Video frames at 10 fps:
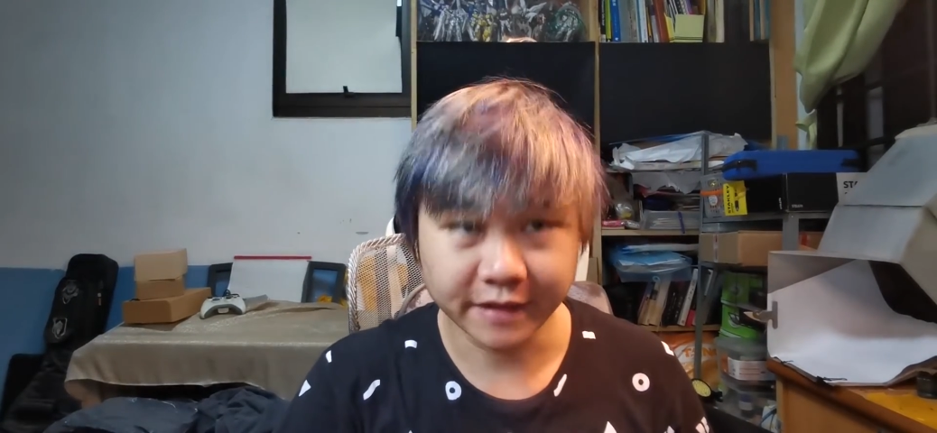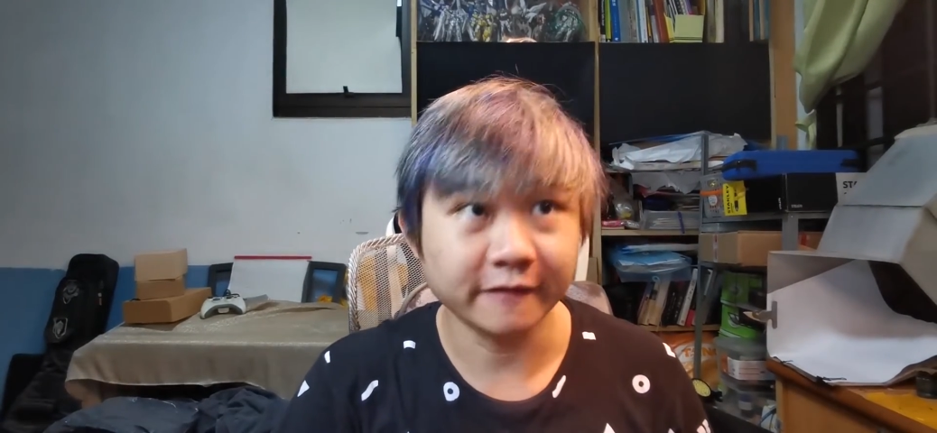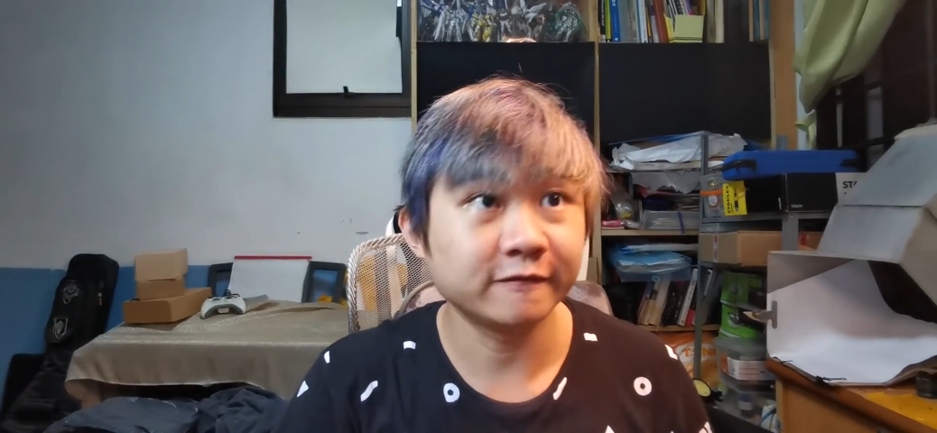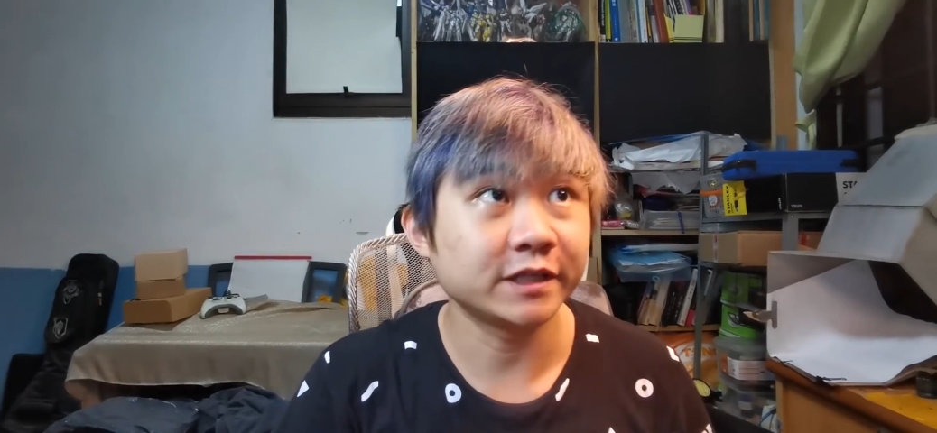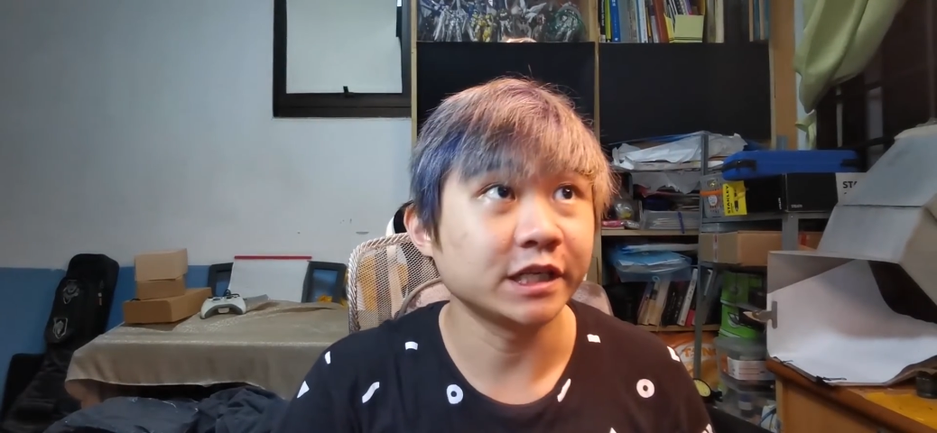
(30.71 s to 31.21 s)

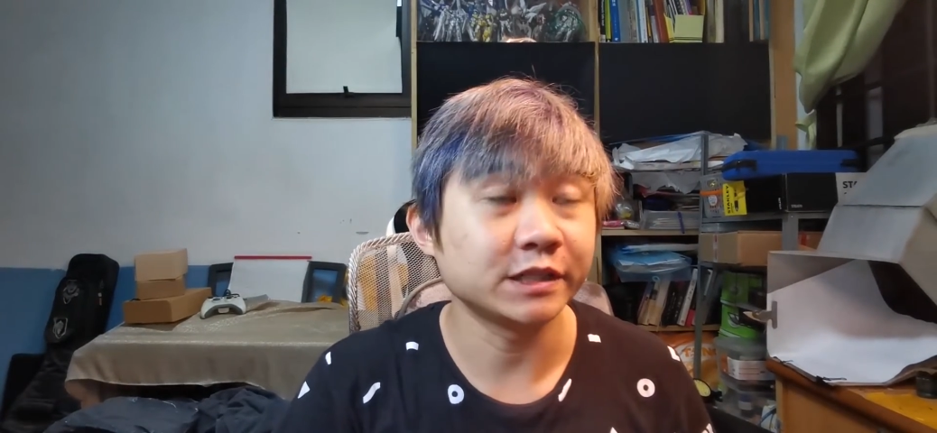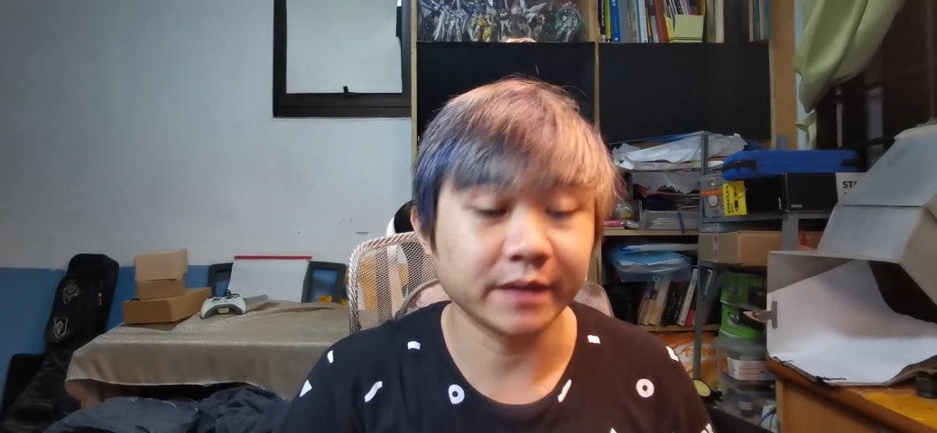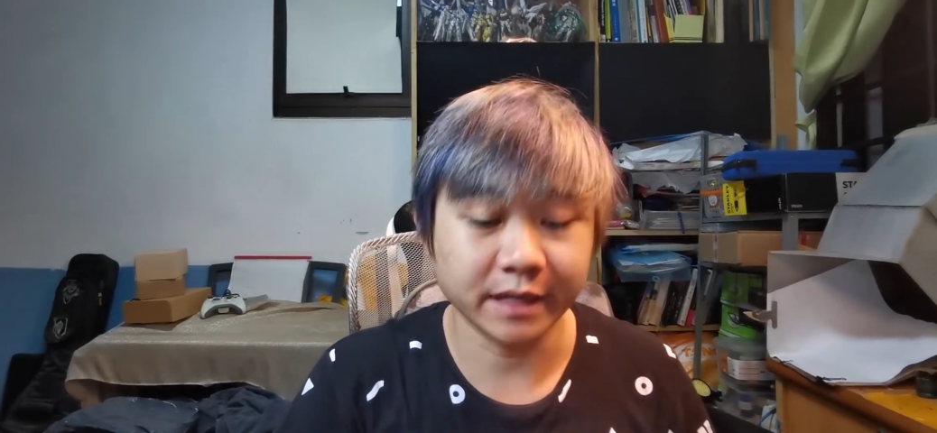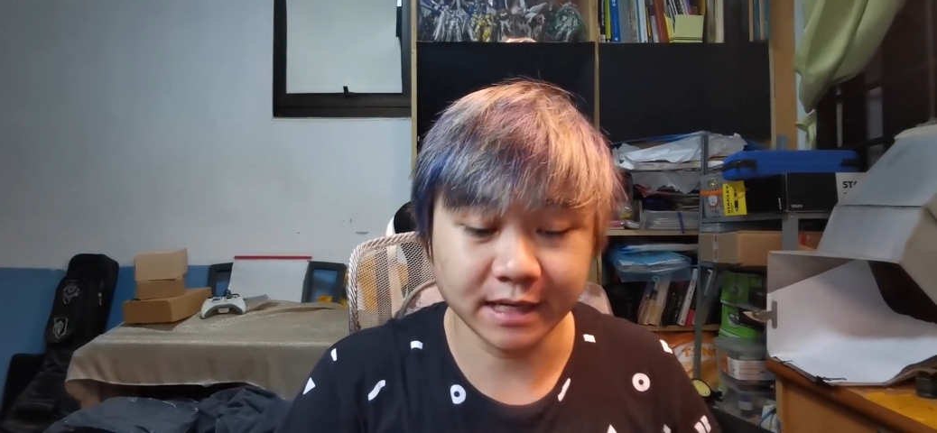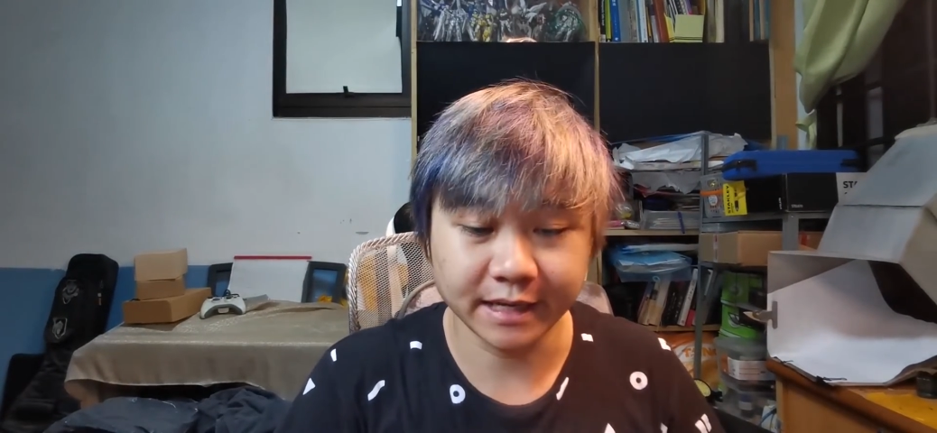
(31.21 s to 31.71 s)
I've changed my